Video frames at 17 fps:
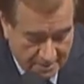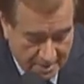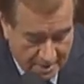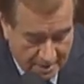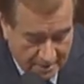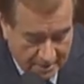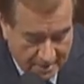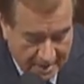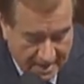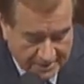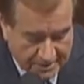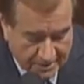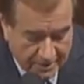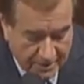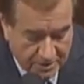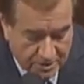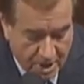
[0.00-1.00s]
And
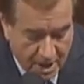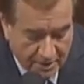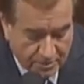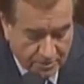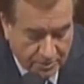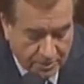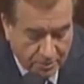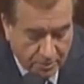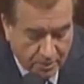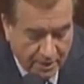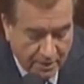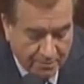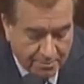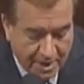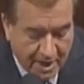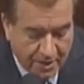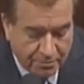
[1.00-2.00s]
lastly, a doctorate degree
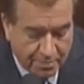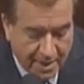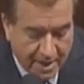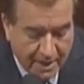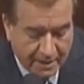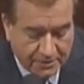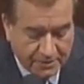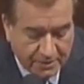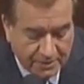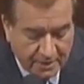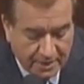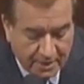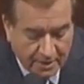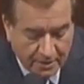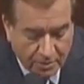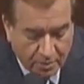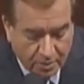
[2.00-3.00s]
in mathematics at the
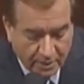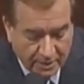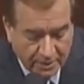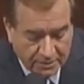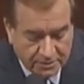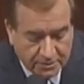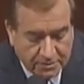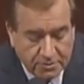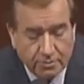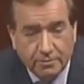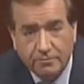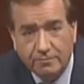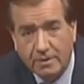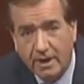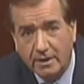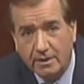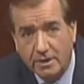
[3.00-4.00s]
Illinois Institute
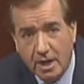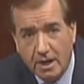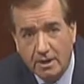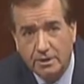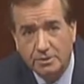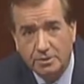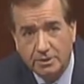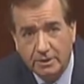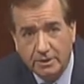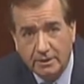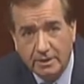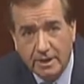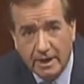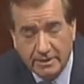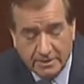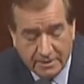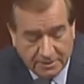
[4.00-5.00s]
of Technology in
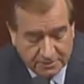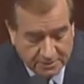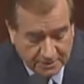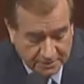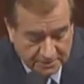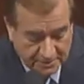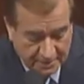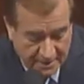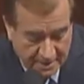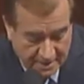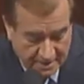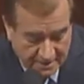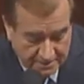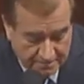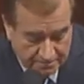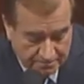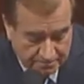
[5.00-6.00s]

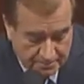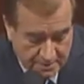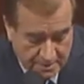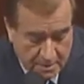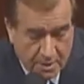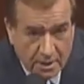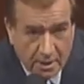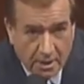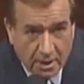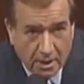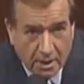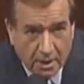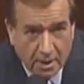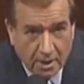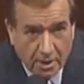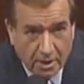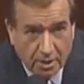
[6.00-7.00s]
1968.
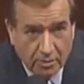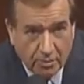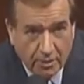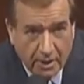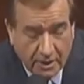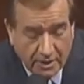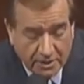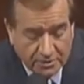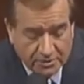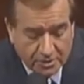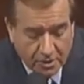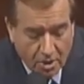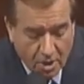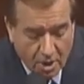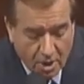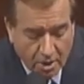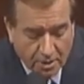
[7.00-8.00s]
These
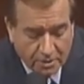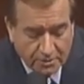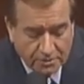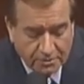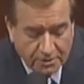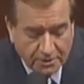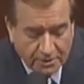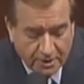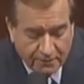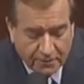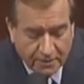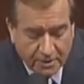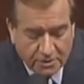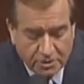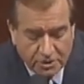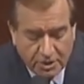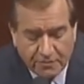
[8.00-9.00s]
are
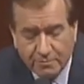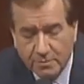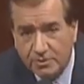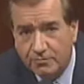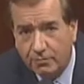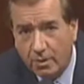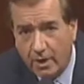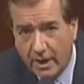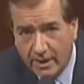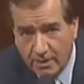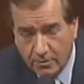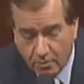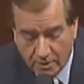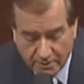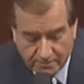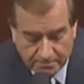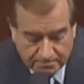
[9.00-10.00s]
significant achievements for
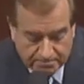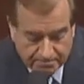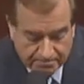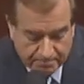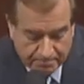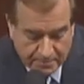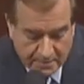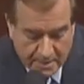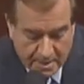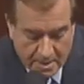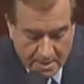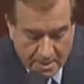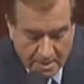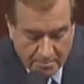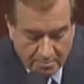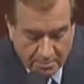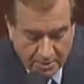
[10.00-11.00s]
anyone,
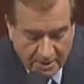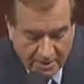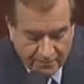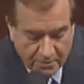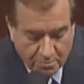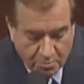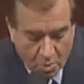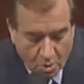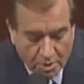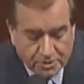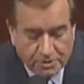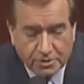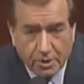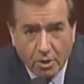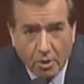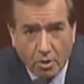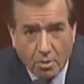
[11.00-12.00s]
but even more
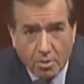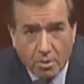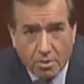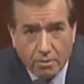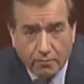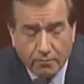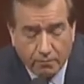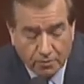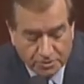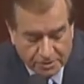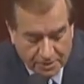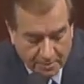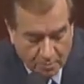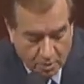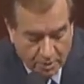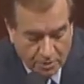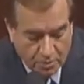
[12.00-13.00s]
so for
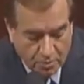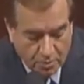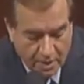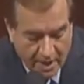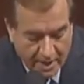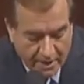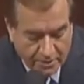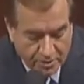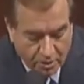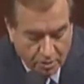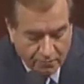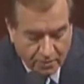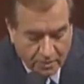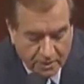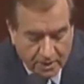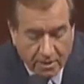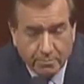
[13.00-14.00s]
someone who had to
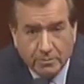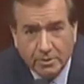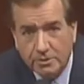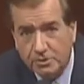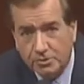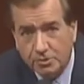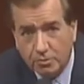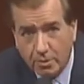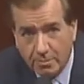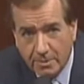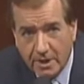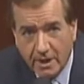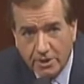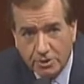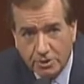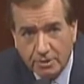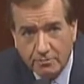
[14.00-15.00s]
overcome the
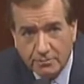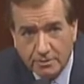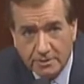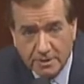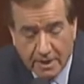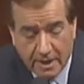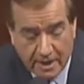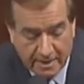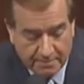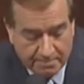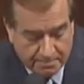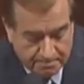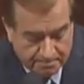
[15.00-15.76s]
discrimination of the time.